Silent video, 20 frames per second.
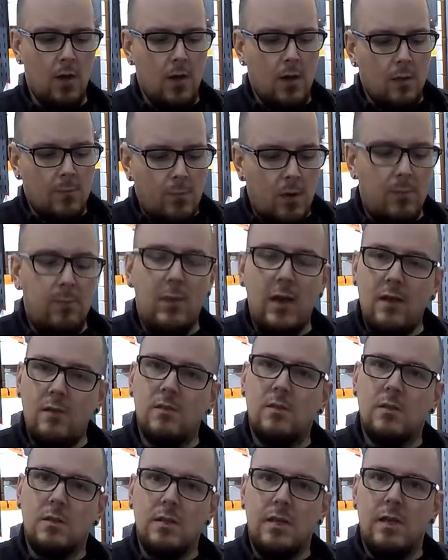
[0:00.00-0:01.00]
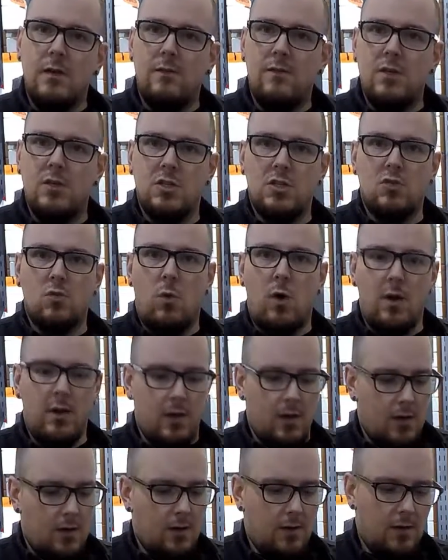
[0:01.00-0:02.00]
But basically, if you just want
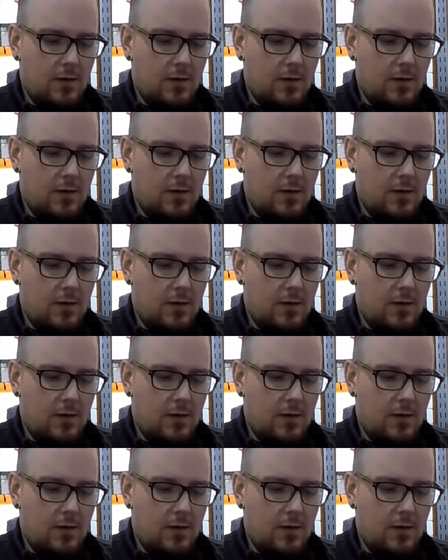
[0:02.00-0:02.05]
to,